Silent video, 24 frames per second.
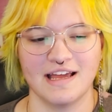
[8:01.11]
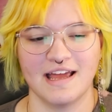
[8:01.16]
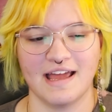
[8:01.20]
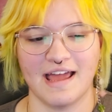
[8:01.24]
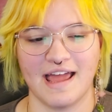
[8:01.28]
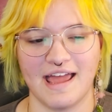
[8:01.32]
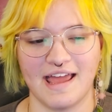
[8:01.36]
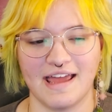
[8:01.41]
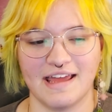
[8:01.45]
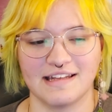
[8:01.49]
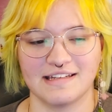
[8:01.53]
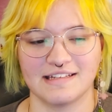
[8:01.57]

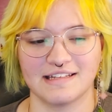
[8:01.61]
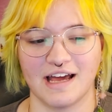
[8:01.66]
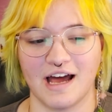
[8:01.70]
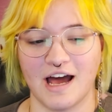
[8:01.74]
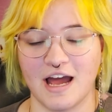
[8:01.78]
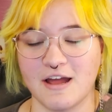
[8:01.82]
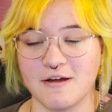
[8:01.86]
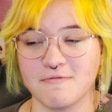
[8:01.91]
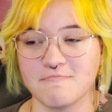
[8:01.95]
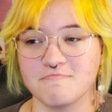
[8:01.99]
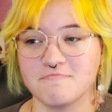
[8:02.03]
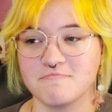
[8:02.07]
And
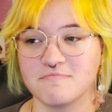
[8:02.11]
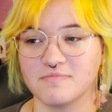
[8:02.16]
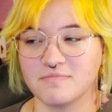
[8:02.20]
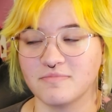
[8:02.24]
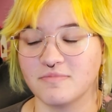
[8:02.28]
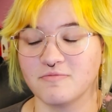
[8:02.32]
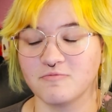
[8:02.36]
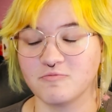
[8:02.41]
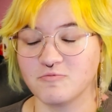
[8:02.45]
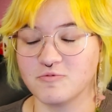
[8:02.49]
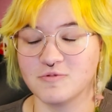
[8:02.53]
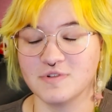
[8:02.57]
I
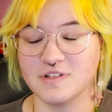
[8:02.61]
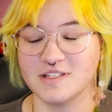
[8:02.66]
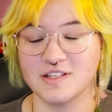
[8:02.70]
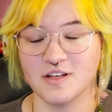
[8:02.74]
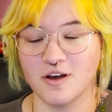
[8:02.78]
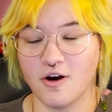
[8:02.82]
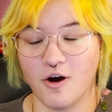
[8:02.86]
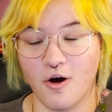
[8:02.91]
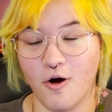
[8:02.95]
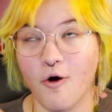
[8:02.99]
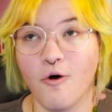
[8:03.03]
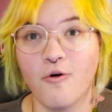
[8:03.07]
was
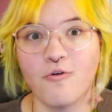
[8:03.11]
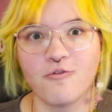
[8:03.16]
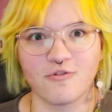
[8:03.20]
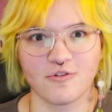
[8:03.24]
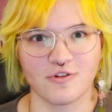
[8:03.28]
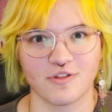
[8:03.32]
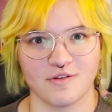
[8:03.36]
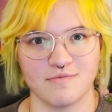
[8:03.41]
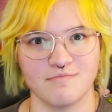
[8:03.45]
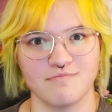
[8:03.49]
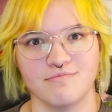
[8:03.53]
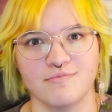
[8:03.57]
over
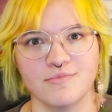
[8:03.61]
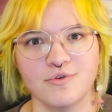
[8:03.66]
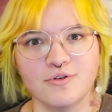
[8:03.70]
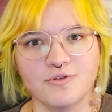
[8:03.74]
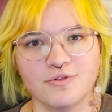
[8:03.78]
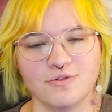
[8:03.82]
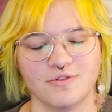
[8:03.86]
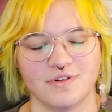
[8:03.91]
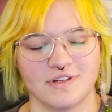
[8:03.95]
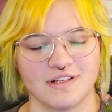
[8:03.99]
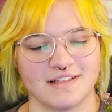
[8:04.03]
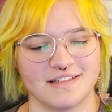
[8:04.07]
the
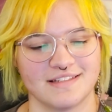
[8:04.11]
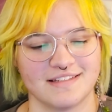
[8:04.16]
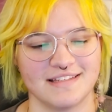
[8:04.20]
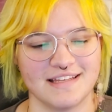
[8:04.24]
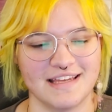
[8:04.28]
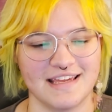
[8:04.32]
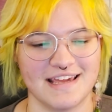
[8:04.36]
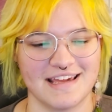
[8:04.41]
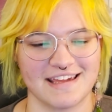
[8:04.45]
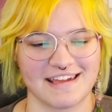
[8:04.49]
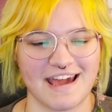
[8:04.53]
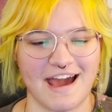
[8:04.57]
moon
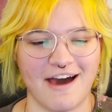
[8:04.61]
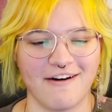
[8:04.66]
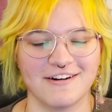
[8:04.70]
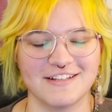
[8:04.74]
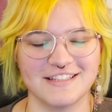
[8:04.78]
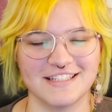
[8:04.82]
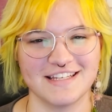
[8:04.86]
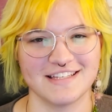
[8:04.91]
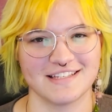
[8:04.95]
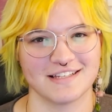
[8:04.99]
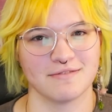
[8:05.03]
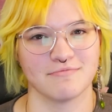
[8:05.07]
seeing how
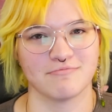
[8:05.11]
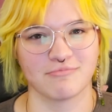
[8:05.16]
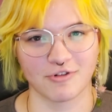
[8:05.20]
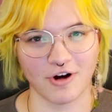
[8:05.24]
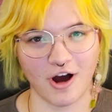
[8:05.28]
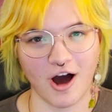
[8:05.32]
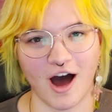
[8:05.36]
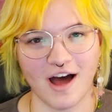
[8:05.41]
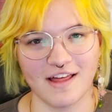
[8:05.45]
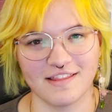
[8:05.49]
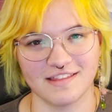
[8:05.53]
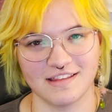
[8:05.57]
Eliza
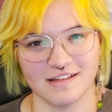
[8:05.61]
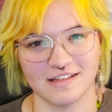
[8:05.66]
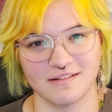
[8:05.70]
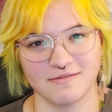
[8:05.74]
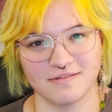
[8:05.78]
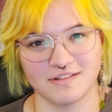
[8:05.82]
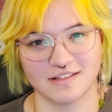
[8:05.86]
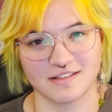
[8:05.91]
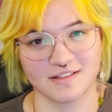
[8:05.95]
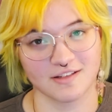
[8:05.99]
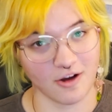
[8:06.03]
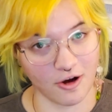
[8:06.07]
brought the
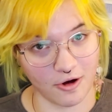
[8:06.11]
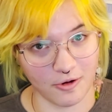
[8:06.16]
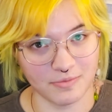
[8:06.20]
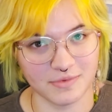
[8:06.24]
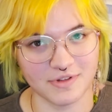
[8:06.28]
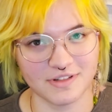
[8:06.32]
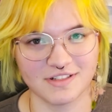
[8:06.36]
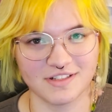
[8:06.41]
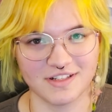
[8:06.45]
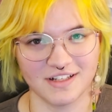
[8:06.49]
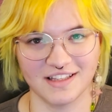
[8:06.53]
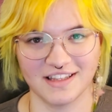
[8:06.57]

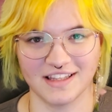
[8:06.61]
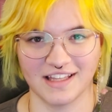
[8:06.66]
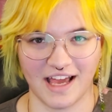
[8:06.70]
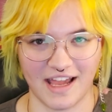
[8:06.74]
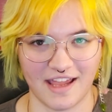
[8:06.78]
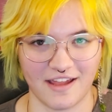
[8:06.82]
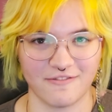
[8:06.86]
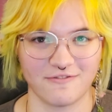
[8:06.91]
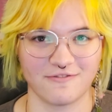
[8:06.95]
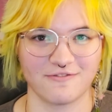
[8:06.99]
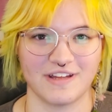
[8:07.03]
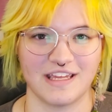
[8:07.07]
sculpt to
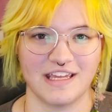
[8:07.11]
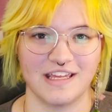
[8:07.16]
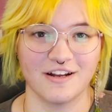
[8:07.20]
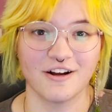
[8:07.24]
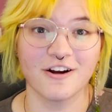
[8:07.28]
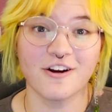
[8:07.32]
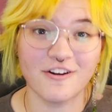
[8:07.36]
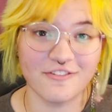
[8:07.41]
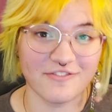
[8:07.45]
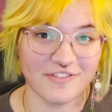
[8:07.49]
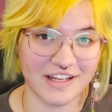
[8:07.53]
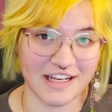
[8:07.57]
life in
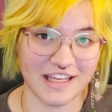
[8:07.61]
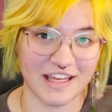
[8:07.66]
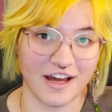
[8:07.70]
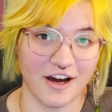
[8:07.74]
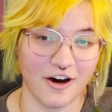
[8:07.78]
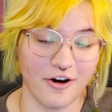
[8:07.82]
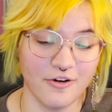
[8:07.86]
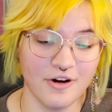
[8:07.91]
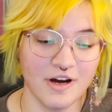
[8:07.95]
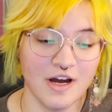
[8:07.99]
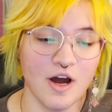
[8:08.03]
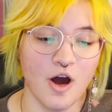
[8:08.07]
her
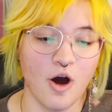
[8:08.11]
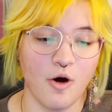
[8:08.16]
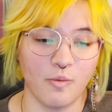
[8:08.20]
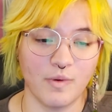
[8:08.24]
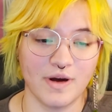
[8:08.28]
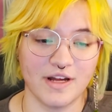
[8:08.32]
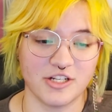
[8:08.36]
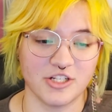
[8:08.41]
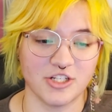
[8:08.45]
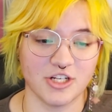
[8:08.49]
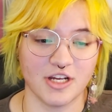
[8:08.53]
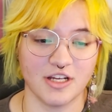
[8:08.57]
video,
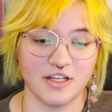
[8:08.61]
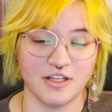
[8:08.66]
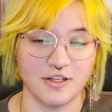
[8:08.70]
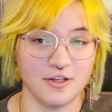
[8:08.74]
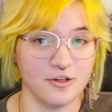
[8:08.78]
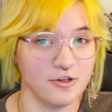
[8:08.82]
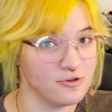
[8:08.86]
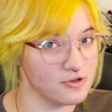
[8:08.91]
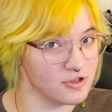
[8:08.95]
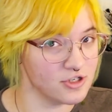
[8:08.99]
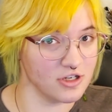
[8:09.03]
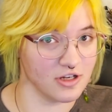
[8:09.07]
which
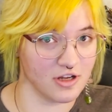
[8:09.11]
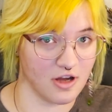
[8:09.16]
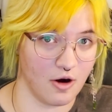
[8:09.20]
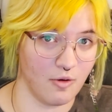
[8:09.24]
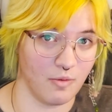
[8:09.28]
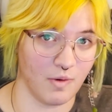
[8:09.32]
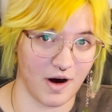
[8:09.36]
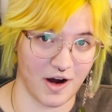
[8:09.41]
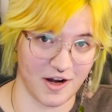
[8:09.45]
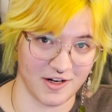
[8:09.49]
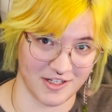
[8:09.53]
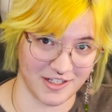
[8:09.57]
you should go
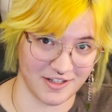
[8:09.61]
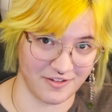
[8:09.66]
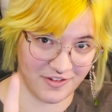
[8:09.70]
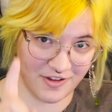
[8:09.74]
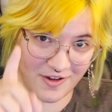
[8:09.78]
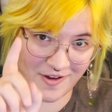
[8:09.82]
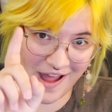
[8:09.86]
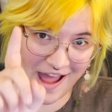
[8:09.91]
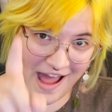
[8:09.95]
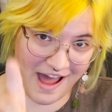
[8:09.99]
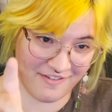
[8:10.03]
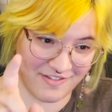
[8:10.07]
watch if
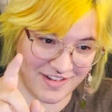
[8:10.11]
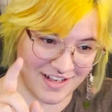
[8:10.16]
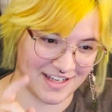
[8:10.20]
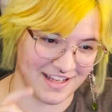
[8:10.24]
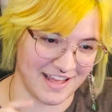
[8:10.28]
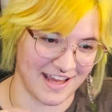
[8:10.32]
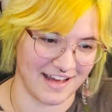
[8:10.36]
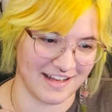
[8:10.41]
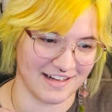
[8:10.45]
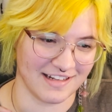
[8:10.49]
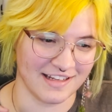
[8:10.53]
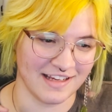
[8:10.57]
you haven't
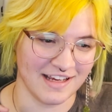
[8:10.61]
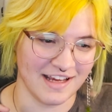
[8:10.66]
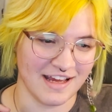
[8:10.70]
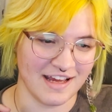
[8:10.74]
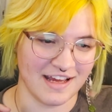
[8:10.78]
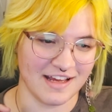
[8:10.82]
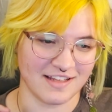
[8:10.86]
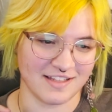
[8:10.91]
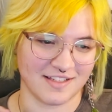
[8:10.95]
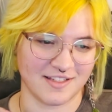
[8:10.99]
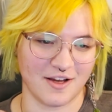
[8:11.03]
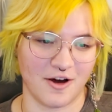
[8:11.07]
yet.
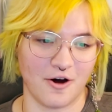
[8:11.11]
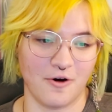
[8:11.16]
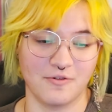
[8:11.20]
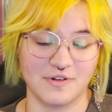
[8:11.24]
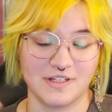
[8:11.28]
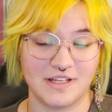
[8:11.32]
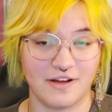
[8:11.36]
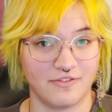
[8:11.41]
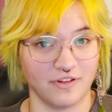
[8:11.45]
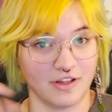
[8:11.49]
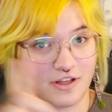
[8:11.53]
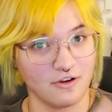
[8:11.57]
So
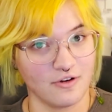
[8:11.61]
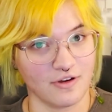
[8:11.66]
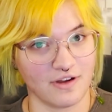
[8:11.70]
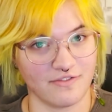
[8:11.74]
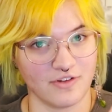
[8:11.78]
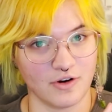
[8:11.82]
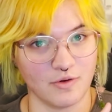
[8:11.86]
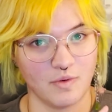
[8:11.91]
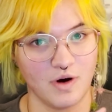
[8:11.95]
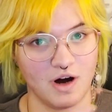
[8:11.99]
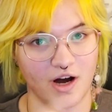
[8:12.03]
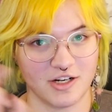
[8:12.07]
definitely go give
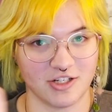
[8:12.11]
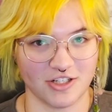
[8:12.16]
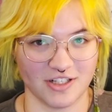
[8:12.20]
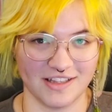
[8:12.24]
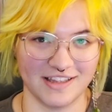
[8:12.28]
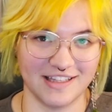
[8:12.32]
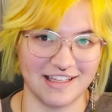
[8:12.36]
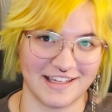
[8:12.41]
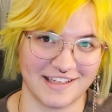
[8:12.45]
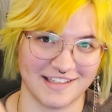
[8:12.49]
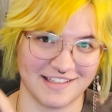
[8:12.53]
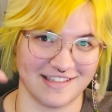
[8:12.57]
it a watch,
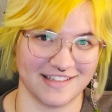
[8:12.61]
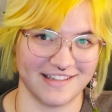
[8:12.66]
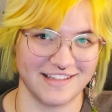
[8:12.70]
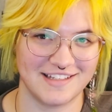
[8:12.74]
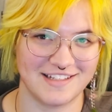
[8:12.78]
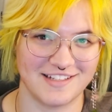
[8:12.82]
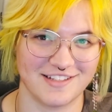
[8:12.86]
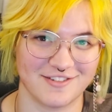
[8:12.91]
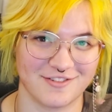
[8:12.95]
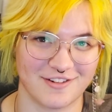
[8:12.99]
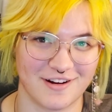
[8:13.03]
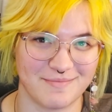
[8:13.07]
link is in the
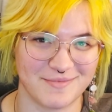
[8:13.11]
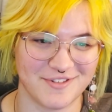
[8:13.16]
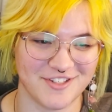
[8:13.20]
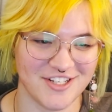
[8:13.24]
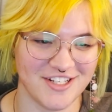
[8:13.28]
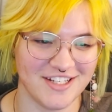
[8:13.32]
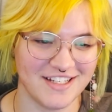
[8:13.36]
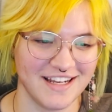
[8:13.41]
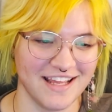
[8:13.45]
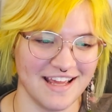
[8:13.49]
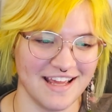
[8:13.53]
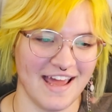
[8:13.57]
description.
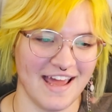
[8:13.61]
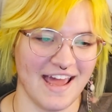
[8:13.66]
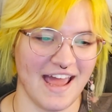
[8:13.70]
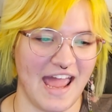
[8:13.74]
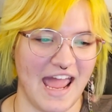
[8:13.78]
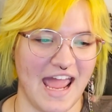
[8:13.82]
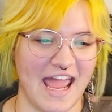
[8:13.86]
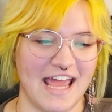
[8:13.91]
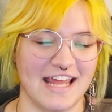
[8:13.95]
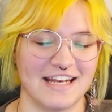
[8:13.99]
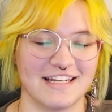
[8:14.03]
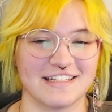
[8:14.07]

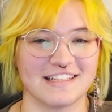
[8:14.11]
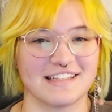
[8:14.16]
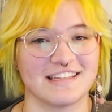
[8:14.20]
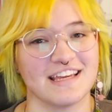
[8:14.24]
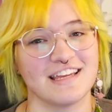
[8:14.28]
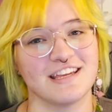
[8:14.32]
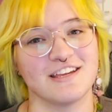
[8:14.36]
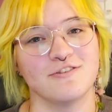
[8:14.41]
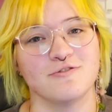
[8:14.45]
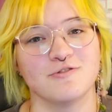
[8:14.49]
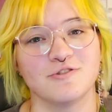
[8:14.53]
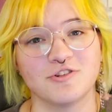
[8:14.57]
And
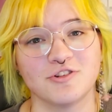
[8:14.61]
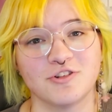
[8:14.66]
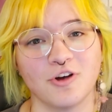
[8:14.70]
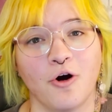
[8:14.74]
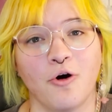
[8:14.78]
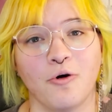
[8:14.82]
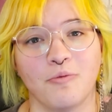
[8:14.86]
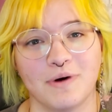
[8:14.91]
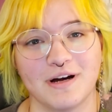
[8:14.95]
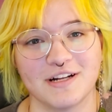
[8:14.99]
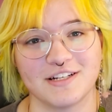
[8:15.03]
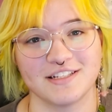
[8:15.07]
thank you
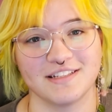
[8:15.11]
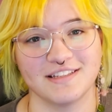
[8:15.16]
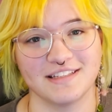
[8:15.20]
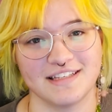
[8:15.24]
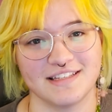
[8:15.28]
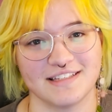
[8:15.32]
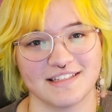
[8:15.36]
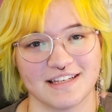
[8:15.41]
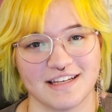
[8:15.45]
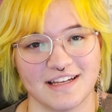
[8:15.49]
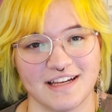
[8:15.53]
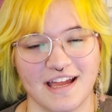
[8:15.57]
so much,
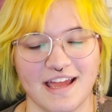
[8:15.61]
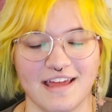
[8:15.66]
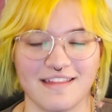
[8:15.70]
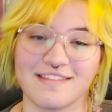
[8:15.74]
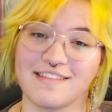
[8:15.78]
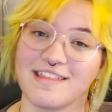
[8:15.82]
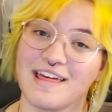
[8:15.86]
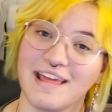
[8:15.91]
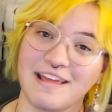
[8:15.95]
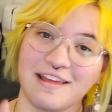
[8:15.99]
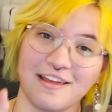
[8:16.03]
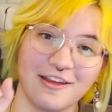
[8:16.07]
Eliza, and
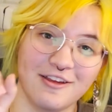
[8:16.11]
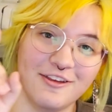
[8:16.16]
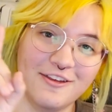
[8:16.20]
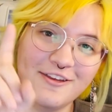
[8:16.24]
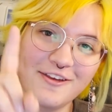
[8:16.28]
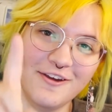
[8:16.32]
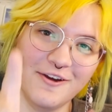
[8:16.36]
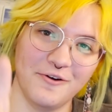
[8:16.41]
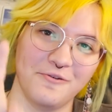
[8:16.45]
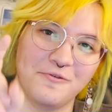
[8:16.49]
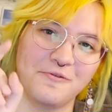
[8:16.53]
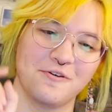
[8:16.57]
thank
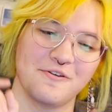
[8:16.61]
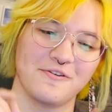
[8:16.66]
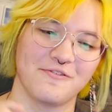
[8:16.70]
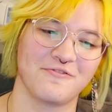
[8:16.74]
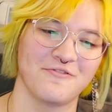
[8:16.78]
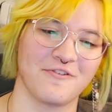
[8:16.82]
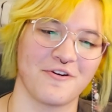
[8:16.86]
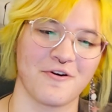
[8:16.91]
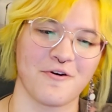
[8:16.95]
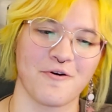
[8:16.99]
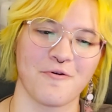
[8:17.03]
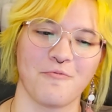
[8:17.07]
you
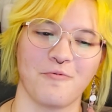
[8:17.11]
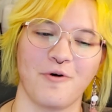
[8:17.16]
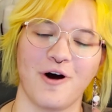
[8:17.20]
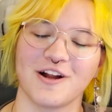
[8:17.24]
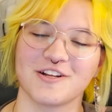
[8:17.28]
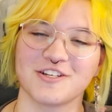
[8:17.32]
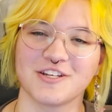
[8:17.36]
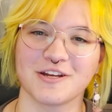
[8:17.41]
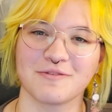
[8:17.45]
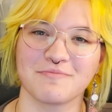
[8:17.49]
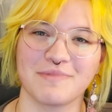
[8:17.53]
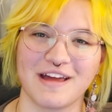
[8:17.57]
for
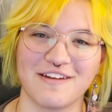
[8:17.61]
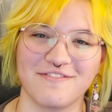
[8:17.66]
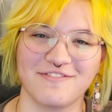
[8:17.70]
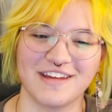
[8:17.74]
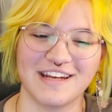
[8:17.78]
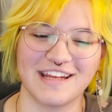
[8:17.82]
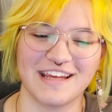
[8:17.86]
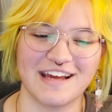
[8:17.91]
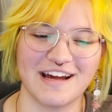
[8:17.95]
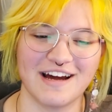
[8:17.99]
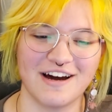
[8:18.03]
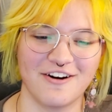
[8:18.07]
watching my
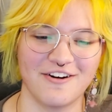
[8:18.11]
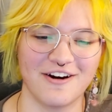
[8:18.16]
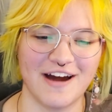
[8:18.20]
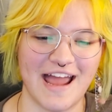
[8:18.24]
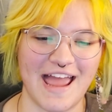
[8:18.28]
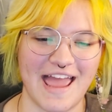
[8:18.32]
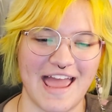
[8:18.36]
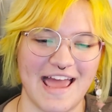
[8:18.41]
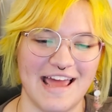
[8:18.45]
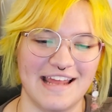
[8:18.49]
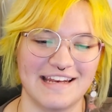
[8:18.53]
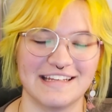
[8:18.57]
video
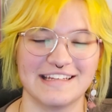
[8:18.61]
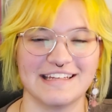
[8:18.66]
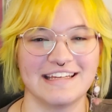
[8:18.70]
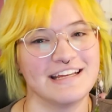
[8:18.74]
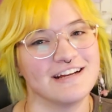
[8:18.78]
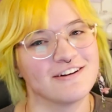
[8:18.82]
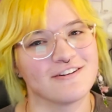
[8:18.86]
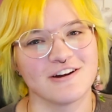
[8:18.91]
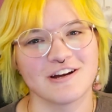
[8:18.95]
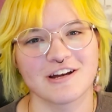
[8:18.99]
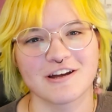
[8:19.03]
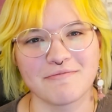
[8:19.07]
and
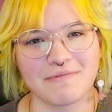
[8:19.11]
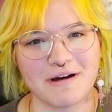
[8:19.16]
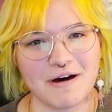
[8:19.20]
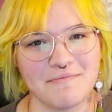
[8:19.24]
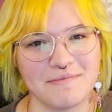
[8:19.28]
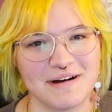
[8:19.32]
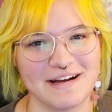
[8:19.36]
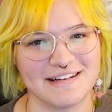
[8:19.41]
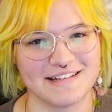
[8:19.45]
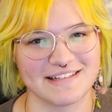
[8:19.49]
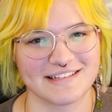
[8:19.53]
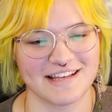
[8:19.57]
hearing about
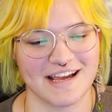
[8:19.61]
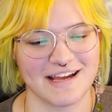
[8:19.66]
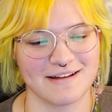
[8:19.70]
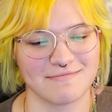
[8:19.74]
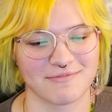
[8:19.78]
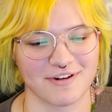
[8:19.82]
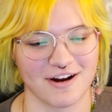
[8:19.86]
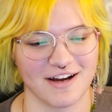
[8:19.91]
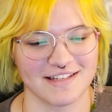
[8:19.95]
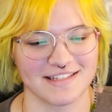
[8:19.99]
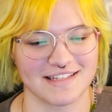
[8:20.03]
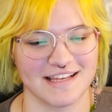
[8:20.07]
my design
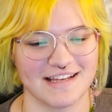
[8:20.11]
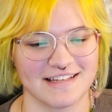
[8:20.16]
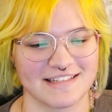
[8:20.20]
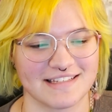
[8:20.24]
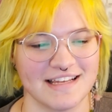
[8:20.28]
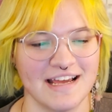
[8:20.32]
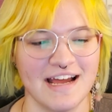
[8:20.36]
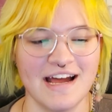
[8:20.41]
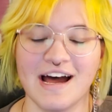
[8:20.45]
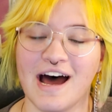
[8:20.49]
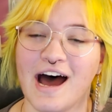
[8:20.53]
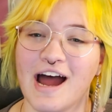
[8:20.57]
process.
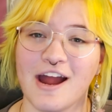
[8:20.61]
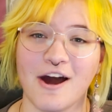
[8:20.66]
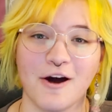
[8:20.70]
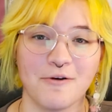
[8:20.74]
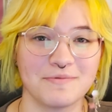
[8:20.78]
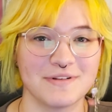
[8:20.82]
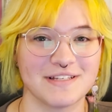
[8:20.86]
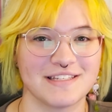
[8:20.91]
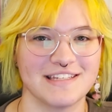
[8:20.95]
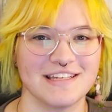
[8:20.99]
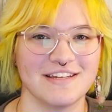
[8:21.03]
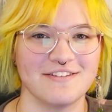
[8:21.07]
I hope
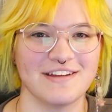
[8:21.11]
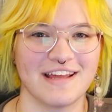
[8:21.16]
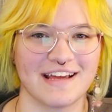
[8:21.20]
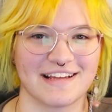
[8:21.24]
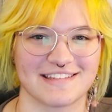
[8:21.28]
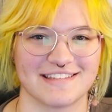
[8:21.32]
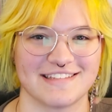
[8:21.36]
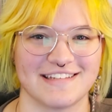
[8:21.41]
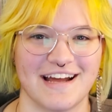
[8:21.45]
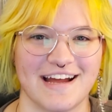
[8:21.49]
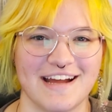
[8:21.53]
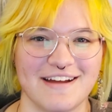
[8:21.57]
to see you
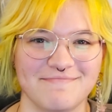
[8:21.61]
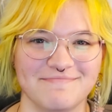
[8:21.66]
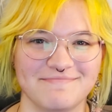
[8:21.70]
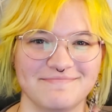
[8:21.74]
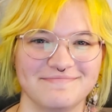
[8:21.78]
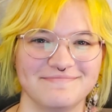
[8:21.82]
next time.